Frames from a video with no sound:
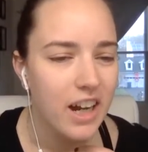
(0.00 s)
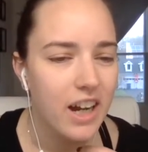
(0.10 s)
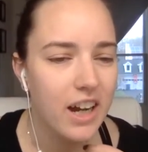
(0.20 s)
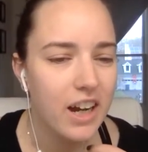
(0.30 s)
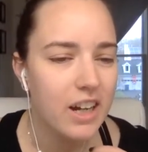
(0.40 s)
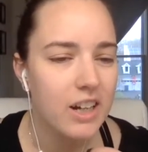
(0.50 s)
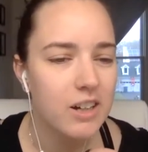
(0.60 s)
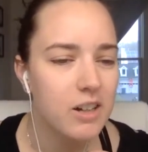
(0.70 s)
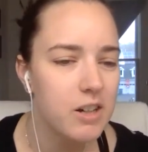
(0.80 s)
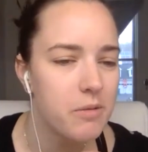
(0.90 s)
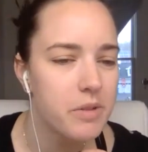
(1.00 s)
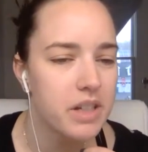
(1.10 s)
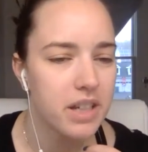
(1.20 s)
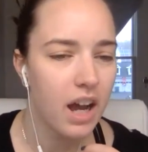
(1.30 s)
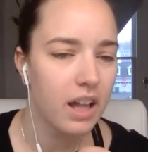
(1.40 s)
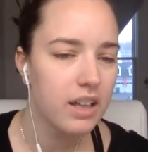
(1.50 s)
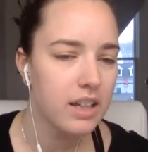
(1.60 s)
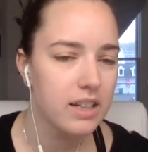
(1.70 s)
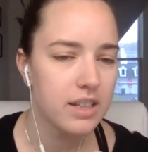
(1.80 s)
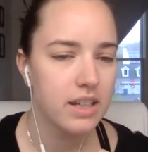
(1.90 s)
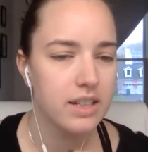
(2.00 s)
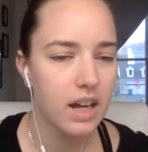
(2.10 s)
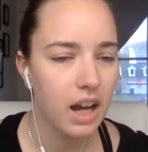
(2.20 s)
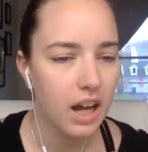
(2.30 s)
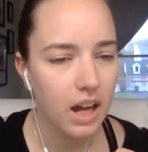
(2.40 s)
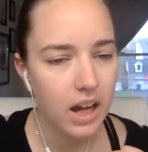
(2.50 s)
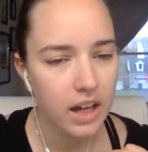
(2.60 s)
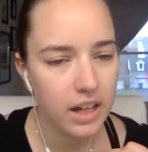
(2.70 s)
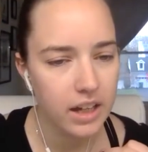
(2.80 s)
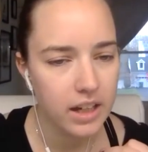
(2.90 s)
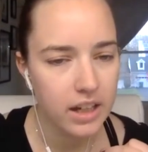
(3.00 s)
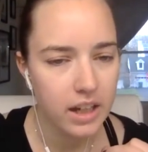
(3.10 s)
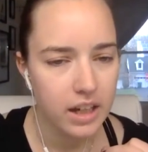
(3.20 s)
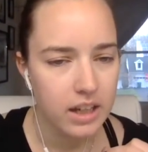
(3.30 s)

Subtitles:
Natalia says, hi.